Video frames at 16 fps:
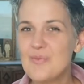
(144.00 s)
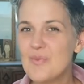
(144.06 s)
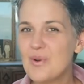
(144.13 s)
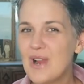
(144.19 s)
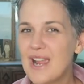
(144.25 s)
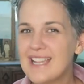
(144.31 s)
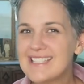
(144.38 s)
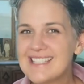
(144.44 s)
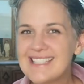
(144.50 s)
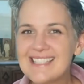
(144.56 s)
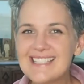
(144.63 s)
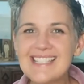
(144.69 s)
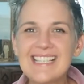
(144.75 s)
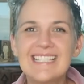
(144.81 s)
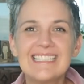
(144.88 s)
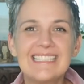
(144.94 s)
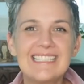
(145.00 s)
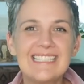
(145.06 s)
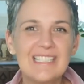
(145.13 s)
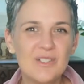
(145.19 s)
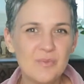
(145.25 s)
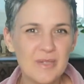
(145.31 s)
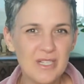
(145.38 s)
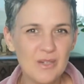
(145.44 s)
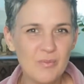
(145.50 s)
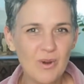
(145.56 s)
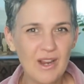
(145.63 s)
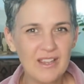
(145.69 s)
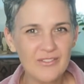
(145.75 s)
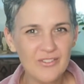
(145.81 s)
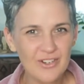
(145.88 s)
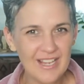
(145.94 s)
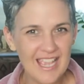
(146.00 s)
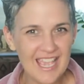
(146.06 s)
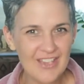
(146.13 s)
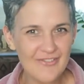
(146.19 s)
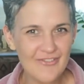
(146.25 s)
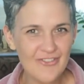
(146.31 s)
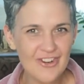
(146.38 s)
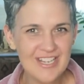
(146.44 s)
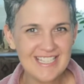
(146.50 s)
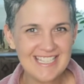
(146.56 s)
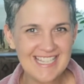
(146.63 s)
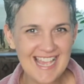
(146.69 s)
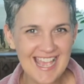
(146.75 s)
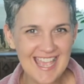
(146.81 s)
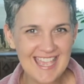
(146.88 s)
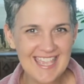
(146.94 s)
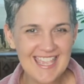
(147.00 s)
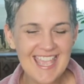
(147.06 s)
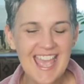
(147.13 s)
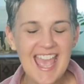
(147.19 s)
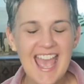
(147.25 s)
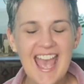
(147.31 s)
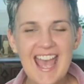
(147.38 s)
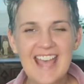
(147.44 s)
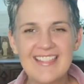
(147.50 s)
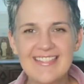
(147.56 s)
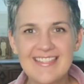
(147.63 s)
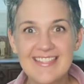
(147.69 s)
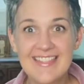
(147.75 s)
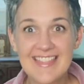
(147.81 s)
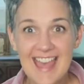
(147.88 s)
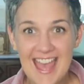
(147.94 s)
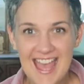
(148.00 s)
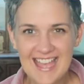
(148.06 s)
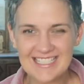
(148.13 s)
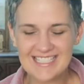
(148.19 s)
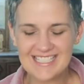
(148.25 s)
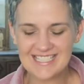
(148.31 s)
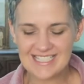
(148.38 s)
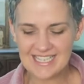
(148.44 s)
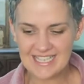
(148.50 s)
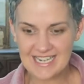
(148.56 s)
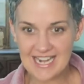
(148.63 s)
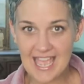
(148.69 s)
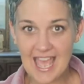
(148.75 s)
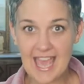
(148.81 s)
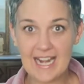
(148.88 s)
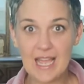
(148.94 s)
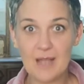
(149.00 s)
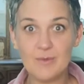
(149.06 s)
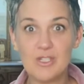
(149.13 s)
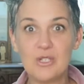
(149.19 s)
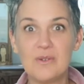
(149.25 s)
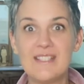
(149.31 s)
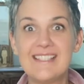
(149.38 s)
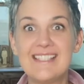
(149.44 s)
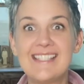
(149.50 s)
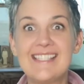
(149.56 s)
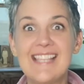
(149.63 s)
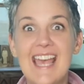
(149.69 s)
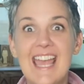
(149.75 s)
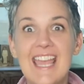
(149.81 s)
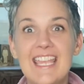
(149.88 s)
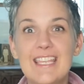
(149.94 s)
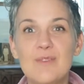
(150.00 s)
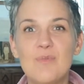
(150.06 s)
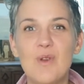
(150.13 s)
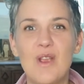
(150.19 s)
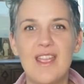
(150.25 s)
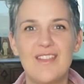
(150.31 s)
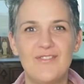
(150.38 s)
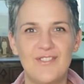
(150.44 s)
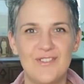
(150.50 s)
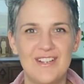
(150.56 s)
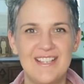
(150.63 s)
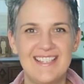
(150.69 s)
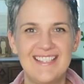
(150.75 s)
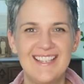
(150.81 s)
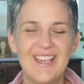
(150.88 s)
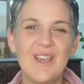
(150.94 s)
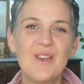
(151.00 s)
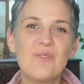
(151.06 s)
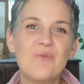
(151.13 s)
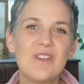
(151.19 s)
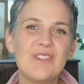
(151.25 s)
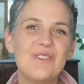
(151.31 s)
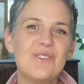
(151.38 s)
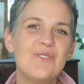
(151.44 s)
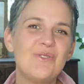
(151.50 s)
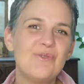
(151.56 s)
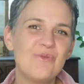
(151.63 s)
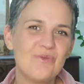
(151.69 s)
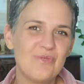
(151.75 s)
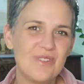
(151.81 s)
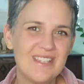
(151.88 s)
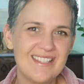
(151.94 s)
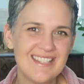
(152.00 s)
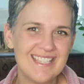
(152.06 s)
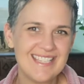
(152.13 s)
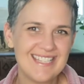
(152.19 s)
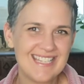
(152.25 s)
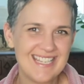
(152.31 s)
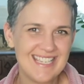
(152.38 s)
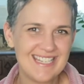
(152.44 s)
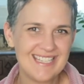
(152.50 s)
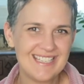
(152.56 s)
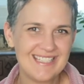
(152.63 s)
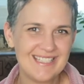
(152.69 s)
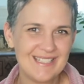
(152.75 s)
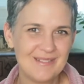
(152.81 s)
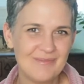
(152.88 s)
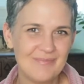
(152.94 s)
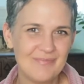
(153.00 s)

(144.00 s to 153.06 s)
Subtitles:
Practice a little bit of bravery every day, and that can add up to insane bravery when you really need it.